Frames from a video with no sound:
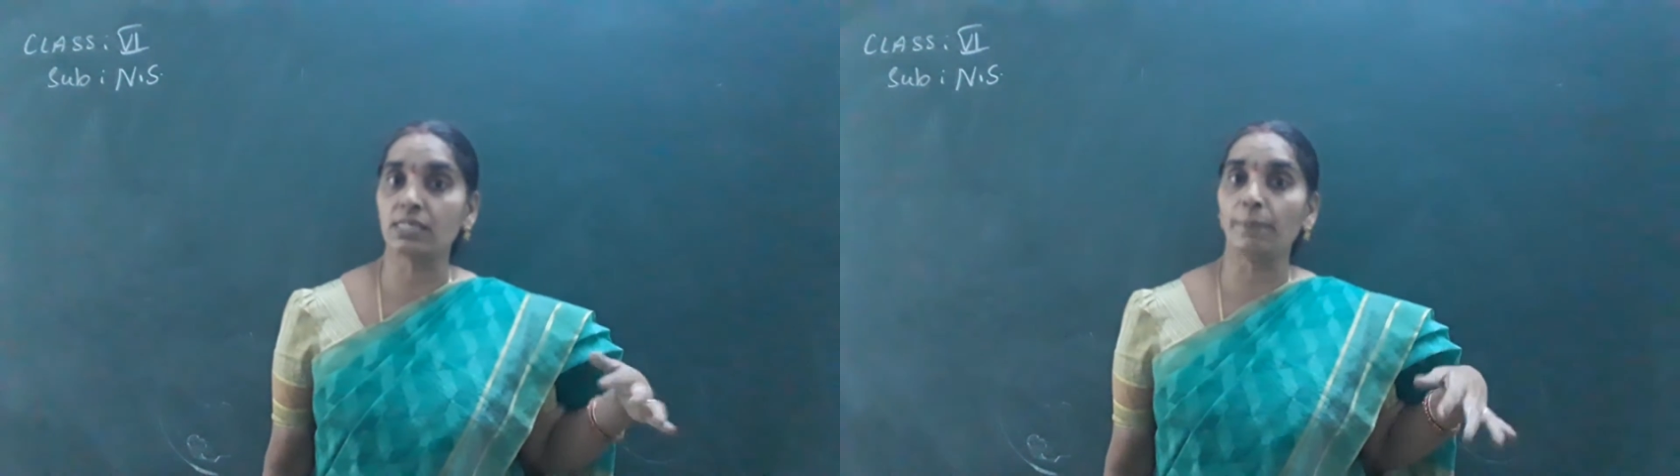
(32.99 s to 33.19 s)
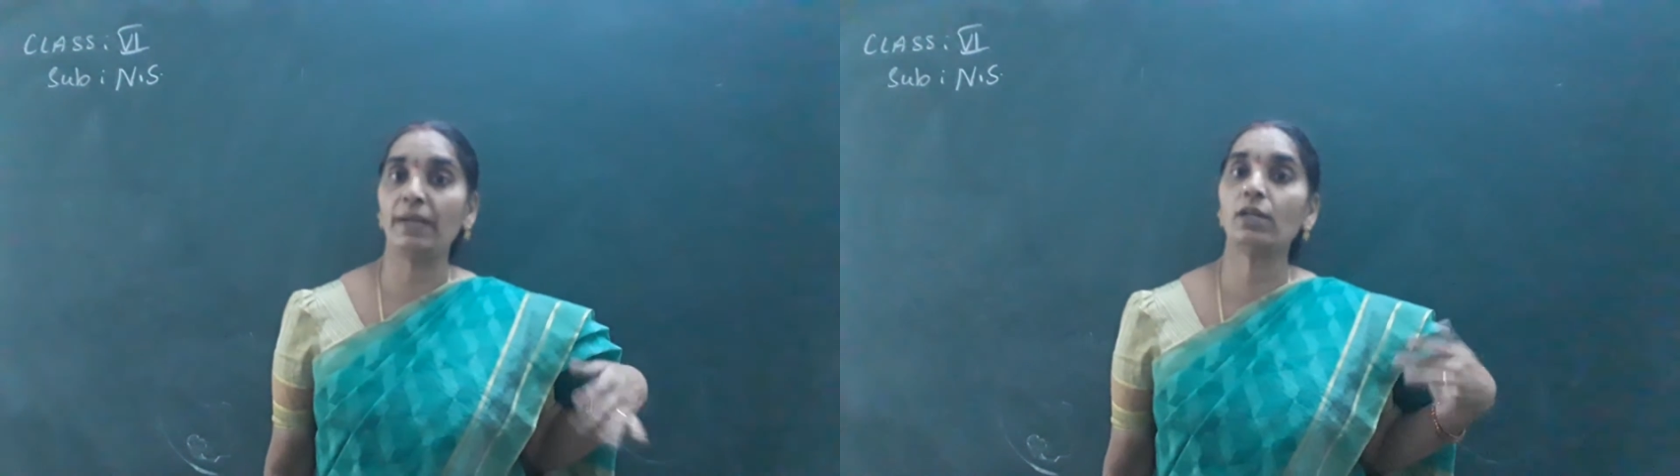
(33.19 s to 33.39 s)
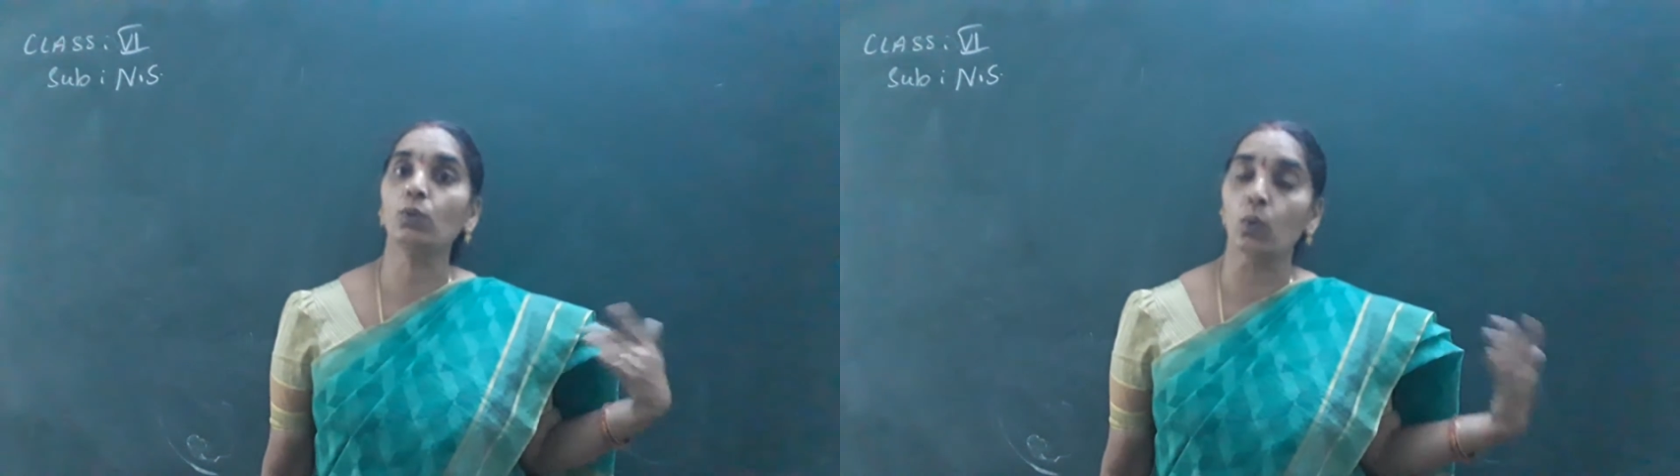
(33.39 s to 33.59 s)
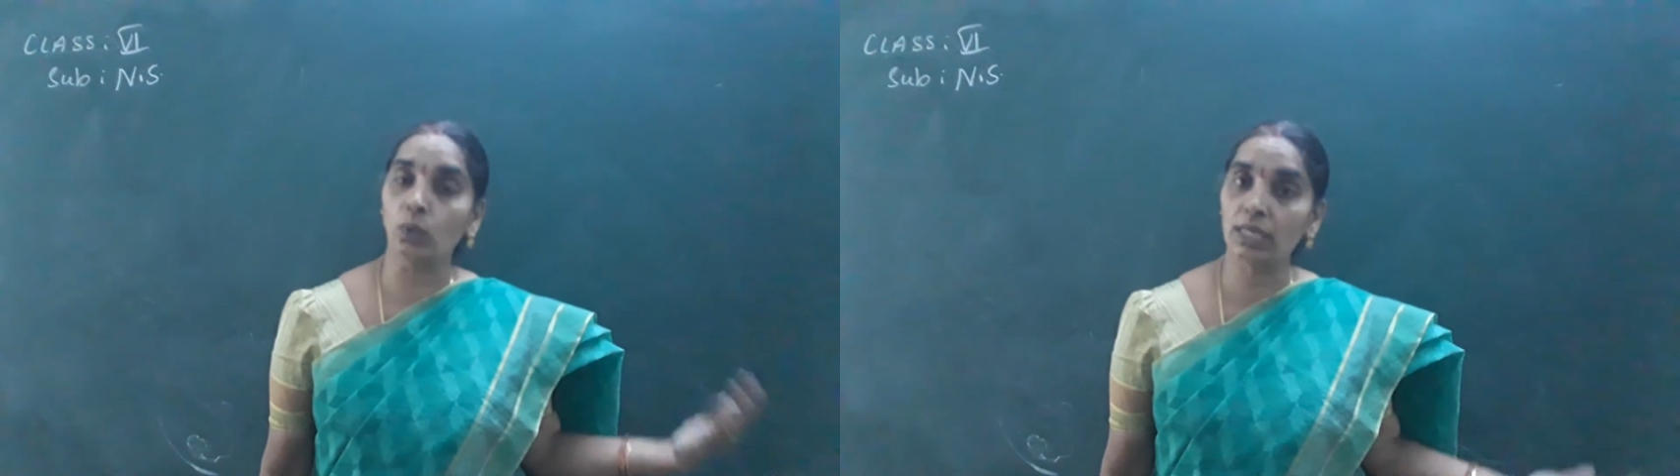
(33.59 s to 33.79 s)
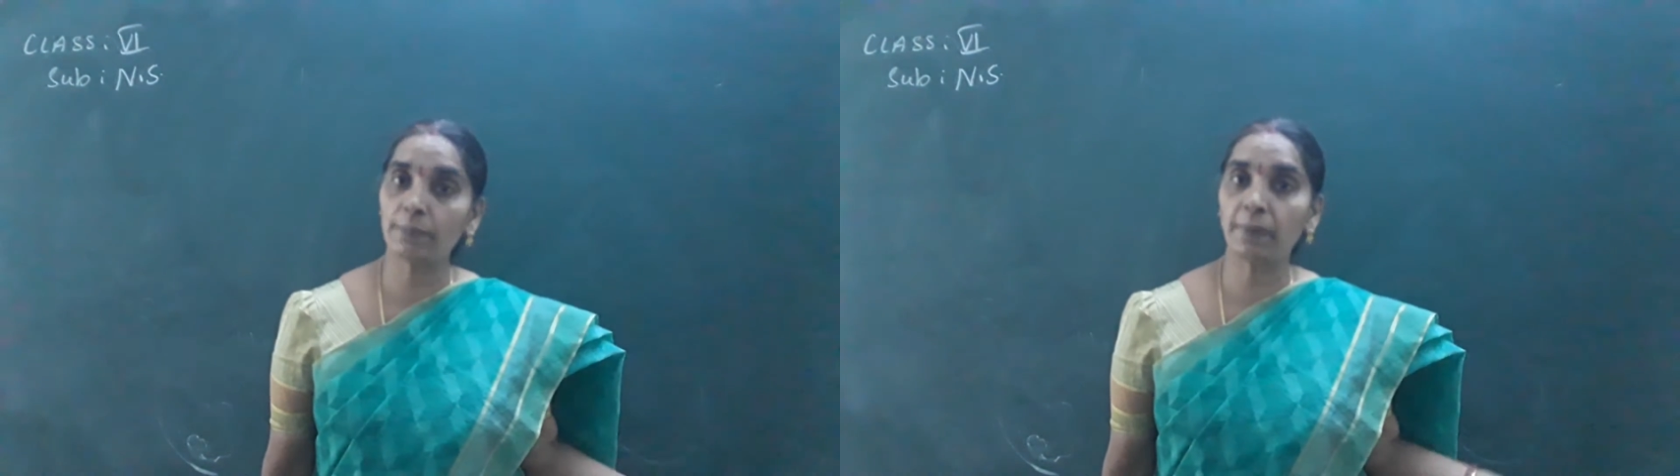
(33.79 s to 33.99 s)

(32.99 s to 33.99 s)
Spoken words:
depend on only